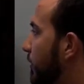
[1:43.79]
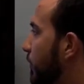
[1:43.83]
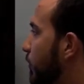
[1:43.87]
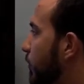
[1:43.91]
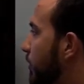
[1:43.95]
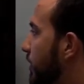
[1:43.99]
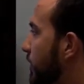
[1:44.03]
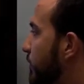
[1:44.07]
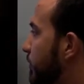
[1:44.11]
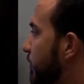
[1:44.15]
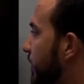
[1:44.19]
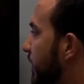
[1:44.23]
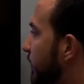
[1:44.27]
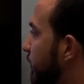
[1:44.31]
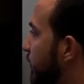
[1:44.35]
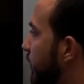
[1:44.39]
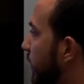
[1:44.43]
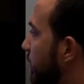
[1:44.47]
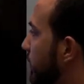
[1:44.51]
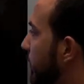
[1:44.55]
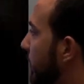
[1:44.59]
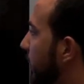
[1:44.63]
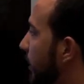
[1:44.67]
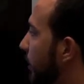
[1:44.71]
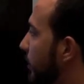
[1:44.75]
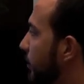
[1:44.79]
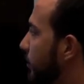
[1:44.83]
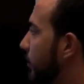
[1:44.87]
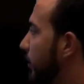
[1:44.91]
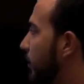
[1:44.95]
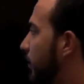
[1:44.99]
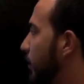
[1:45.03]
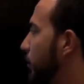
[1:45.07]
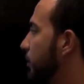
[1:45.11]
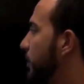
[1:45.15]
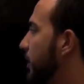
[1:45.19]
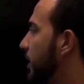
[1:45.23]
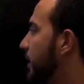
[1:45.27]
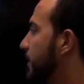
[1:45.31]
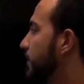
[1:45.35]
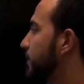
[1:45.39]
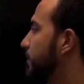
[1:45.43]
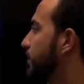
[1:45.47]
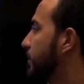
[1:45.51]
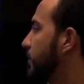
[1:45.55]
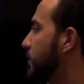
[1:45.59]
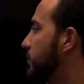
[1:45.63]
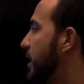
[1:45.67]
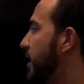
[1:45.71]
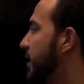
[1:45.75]
we beefed up the gears a little
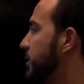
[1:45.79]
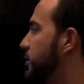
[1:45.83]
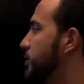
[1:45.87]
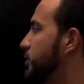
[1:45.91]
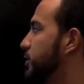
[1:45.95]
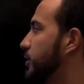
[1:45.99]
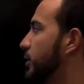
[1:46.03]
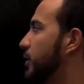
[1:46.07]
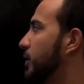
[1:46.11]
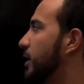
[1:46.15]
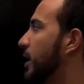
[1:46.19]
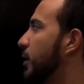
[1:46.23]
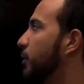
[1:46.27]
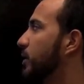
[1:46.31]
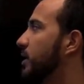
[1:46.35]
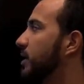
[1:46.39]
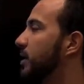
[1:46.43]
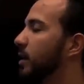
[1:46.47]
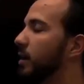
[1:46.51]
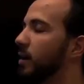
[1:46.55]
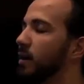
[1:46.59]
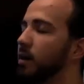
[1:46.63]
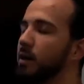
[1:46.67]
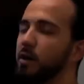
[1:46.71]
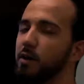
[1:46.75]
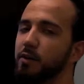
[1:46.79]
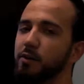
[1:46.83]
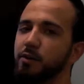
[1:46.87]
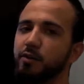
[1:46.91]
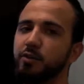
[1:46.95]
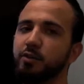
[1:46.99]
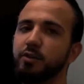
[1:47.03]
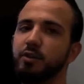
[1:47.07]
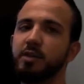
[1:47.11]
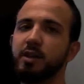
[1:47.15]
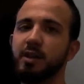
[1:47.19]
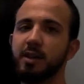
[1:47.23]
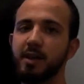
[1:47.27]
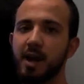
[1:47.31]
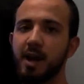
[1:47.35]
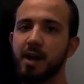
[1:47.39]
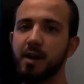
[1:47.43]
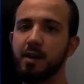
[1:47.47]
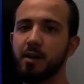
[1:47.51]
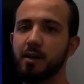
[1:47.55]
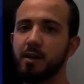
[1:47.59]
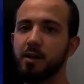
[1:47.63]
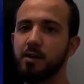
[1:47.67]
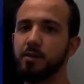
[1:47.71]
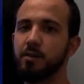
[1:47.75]
bit, made sure that we understood the
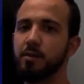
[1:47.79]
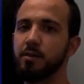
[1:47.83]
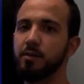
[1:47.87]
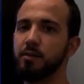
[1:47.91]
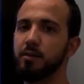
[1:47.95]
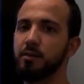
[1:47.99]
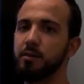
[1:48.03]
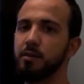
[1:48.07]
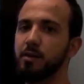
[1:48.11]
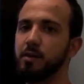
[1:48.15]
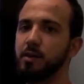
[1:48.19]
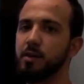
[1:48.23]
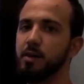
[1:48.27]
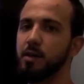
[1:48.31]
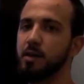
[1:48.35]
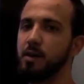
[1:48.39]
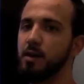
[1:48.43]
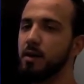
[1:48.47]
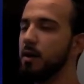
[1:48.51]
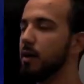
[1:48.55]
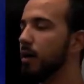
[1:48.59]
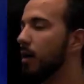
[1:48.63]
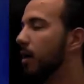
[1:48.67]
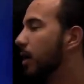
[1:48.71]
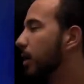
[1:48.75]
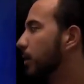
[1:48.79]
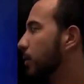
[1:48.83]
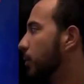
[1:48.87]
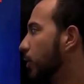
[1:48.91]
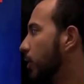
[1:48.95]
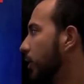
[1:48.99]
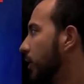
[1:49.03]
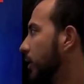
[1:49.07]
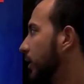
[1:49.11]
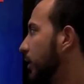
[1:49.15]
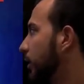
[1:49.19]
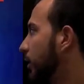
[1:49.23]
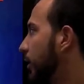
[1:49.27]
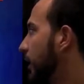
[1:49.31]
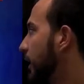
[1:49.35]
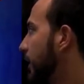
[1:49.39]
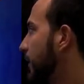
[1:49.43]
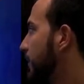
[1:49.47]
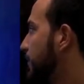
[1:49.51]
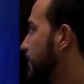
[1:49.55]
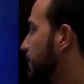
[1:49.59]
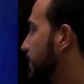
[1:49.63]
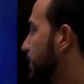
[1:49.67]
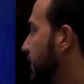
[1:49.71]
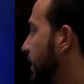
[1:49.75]
catalog more
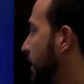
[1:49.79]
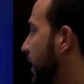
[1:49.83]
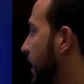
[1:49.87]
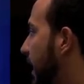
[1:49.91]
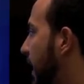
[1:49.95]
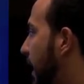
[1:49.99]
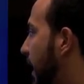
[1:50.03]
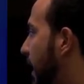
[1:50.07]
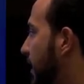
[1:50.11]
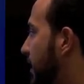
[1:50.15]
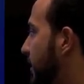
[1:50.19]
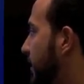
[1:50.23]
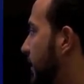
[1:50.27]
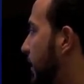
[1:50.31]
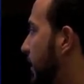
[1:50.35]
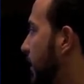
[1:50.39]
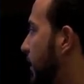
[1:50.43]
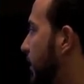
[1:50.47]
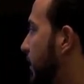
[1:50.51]
clearly, and